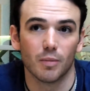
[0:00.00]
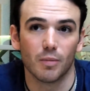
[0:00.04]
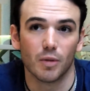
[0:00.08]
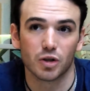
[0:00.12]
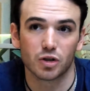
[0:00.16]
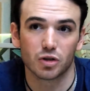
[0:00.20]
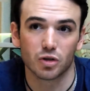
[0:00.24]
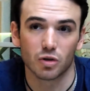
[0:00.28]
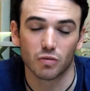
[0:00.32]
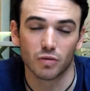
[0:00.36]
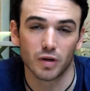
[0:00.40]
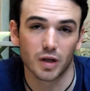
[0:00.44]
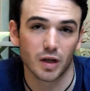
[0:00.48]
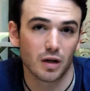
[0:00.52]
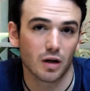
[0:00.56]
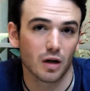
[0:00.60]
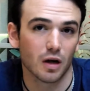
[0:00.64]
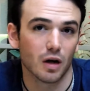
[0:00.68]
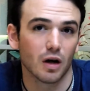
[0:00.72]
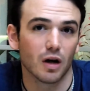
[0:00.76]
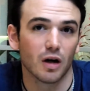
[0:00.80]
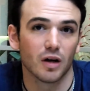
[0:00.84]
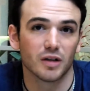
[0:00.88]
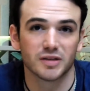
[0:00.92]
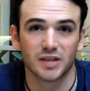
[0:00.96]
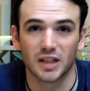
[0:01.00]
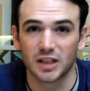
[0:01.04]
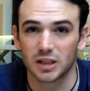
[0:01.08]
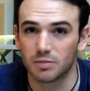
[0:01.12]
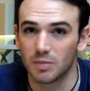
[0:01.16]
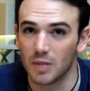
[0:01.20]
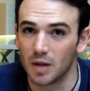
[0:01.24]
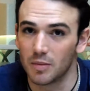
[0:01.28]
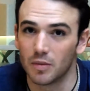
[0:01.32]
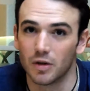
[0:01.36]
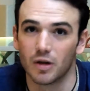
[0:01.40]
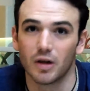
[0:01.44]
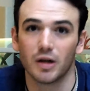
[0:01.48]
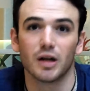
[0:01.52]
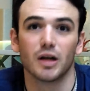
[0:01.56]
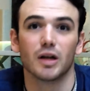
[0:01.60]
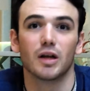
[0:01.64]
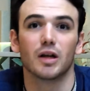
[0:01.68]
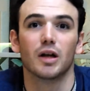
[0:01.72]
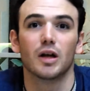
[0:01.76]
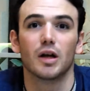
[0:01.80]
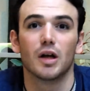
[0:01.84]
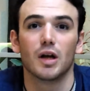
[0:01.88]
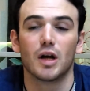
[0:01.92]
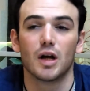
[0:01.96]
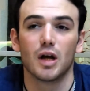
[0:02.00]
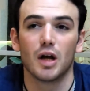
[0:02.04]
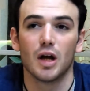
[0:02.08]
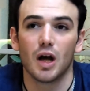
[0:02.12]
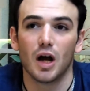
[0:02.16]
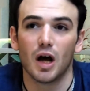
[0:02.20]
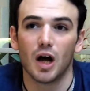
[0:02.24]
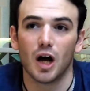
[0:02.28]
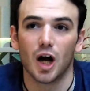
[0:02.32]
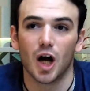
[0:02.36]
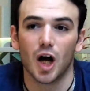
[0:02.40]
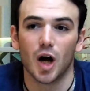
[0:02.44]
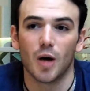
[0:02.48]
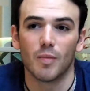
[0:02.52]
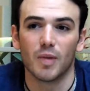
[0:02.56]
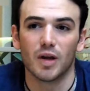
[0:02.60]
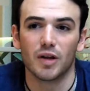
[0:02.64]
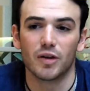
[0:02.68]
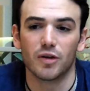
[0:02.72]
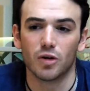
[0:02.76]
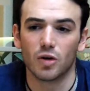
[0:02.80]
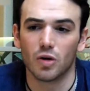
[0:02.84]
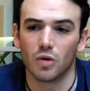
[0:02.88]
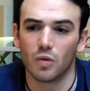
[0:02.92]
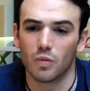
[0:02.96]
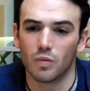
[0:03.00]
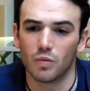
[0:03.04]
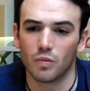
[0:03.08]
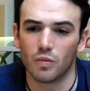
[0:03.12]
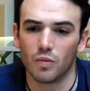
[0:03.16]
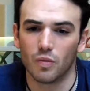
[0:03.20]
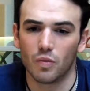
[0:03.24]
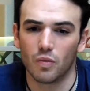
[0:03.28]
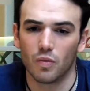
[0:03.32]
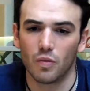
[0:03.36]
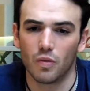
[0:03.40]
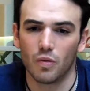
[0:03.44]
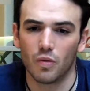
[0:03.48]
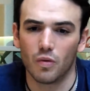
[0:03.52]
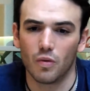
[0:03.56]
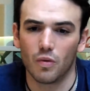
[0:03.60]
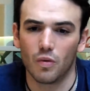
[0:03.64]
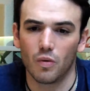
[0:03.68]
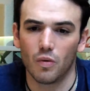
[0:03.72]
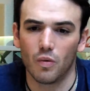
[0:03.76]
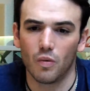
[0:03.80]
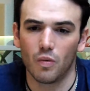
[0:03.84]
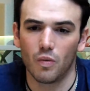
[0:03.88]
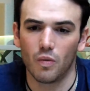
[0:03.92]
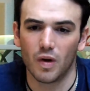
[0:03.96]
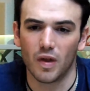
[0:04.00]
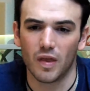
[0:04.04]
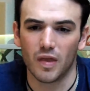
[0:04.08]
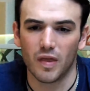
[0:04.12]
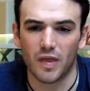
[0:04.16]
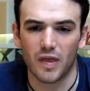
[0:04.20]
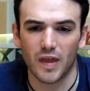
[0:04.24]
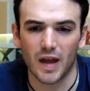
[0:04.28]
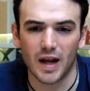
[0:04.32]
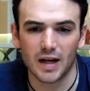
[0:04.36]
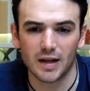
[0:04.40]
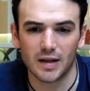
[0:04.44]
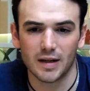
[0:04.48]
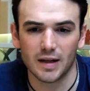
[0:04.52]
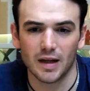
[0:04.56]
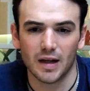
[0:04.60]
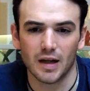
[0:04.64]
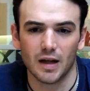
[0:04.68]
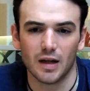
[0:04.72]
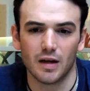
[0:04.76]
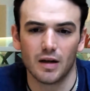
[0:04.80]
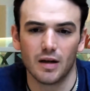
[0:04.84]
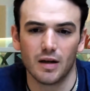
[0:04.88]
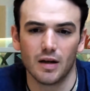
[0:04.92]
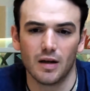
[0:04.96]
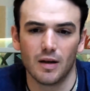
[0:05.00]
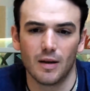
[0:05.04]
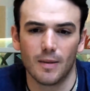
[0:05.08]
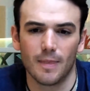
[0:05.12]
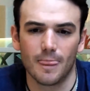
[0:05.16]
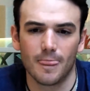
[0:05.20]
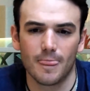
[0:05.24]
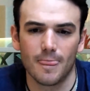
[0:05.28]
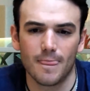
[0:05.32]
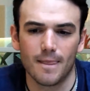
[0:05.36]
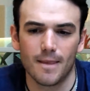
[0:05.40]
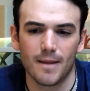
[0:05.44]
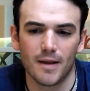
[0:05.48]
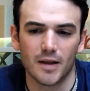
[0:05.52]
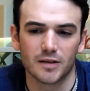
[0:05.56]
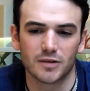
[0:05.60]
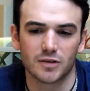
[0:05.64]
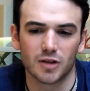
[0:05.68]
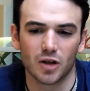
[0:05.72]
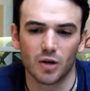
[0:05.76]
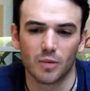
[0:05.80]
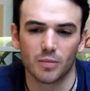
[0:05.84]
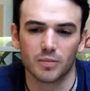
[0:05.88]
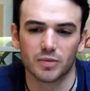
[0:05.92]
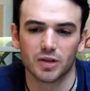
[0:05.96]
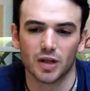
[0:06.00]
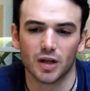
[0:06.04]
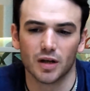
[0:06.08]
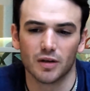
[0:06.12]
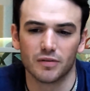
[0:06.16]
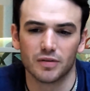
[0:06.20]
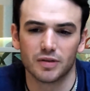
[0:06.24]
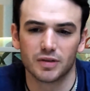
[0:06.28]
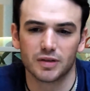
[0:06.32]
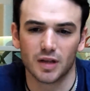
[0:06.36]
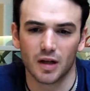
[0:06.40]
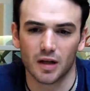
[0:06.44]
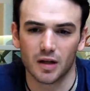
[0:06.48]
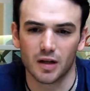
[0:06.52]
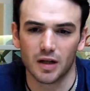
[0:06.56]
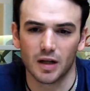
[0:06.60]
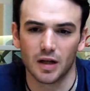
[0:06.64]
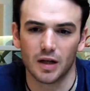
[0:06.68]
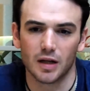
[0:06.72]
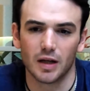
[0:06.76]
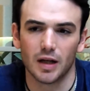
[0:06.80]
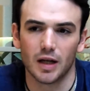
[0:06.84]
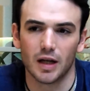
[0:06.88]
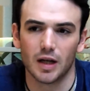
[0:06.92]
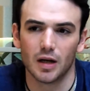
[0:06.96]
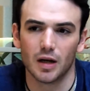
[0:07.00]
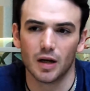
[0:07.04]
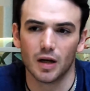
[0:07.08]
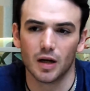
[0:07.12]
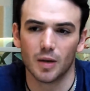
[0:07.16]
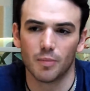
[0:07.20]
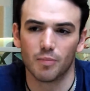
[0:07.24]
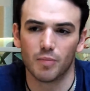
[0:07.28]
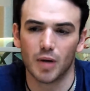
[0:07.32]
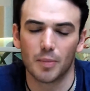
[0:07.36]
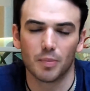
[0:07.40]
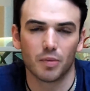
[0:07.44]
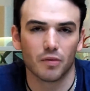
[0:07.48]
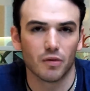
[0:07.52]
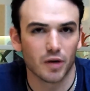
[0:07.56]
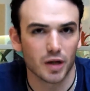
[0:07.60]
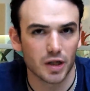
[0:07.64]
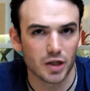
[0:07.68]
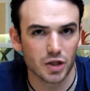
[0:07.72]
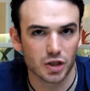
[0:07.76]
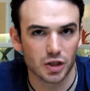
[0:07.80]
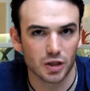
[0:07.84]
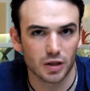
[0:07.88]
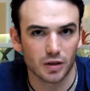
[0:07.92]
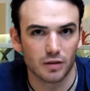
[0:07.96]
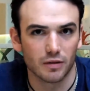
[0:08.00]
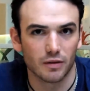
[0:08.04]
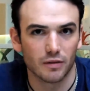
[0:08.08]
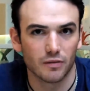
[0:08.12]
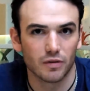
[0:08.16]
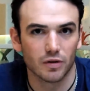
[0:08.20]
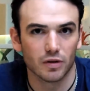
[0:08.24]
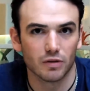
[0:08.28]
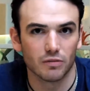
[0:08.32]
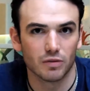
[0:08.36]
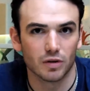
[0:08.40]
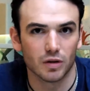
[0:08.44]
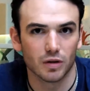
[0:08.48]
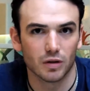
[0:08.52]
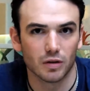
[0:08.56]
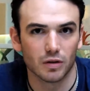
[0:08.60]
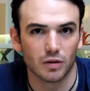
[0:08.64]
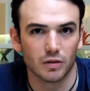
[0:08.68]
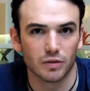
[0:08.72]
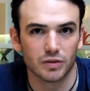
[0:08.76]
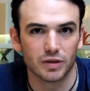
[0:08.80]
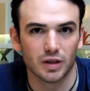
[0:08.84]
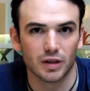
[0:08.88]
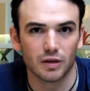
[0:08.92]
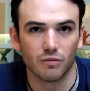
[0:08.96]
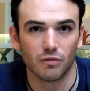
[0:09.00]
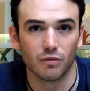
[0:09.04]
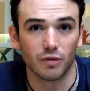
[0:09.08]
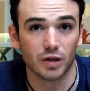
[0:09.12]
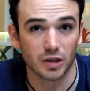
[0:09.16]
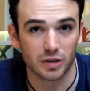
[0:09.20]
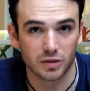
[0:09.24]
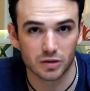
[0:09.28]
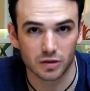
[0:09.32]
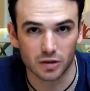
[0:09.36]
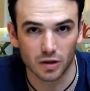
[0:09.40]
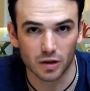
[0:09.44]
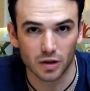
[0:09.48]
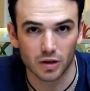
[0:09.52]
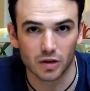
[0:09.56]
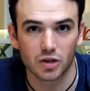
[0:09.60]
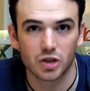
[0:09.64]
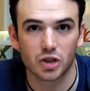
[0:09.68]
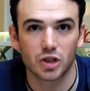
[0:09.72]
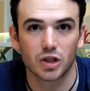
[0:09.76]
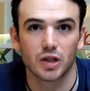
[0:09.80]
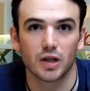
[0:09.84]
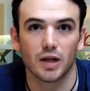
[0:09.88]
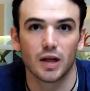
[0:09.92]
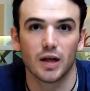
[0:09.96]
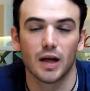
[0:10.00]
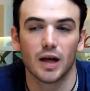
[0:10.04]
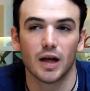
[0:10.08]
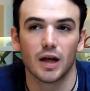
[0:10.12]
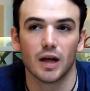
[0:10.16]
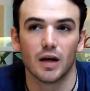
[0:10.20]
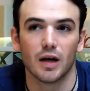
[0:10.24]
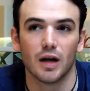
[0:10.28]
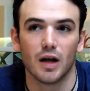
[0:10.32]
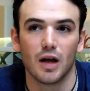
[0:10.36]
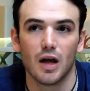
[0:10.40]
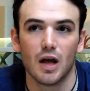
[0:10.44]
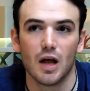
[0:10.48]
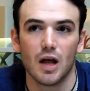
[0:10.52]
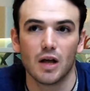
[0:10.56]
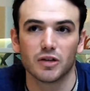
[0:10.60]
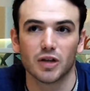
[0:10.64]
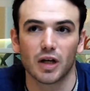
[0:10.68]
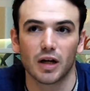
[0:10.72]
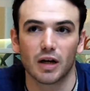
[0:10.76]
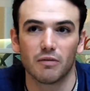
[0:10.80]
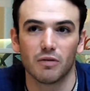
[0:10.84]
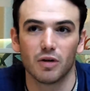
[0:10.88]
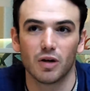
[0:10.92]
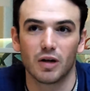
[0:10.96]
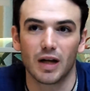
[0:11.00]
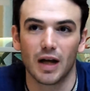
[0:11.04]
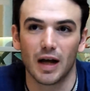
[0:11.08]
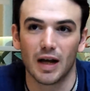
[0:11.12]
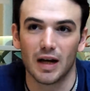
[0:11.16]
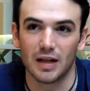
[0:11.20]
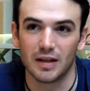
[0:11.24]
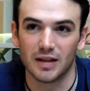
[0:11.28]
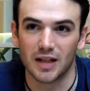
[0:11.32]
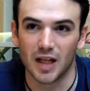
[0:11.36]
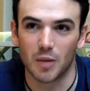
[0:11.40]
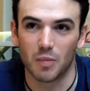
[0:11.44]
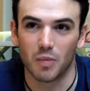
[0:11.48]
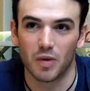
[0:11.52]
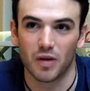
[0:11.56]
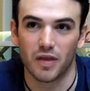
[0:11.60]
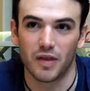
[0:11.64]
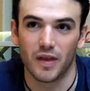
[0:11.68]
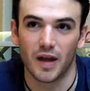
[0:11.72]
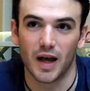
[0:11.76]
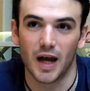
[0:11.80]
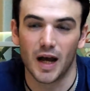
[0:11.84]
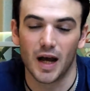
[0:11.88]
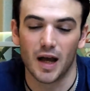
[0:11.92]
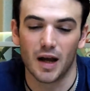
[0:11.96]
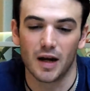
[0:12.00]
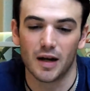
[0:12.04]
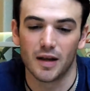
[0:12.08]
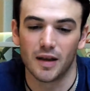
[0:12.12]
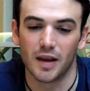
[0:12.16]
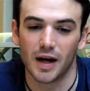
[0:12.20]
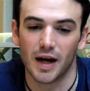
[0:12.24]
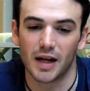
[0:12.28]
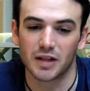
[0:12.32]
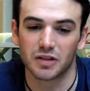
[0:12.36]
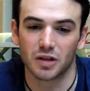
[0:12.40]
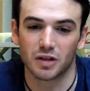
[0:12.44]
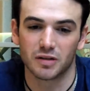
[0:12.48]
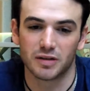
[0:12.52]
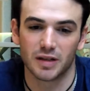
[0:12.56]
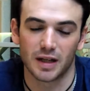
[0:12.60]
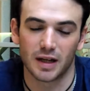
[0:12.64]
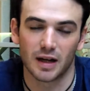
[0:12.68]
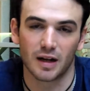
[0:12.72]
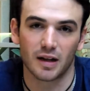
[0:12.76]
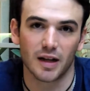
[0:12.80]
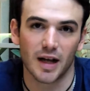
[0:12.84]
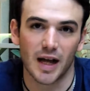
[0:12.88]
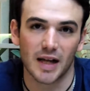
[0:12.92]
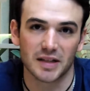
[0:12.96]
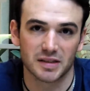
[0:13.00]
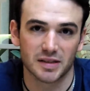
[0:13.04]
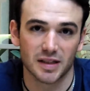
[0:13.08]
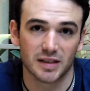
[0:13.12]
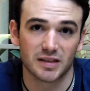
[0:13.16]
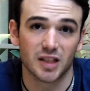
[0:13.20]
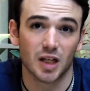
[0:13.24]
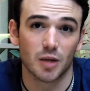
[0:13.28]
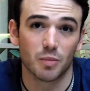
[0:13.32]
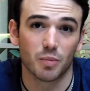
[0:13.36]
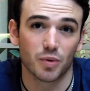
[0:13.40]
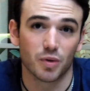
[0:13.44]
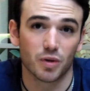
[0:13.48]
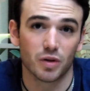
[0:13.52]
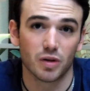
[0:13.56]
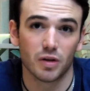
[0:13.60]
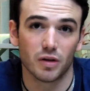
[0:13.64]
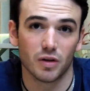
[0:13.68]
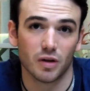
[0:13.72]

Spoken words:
emotional recall, sense memory, and doing what they did in terms of studying and preparation for roles and research and I really got in depth with that, and then I started taking classes at Temple